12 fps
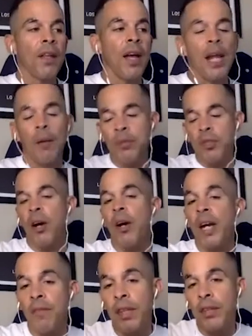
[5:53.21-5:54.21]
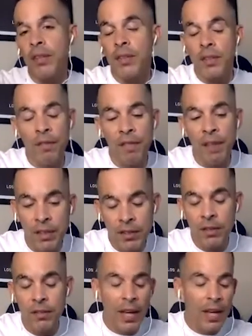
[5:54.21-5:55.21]
and I'm sorry if this is
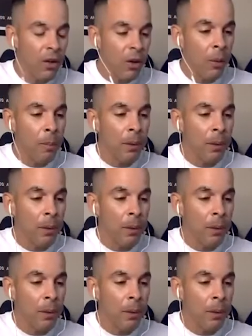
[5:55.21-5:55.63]
offensive at all,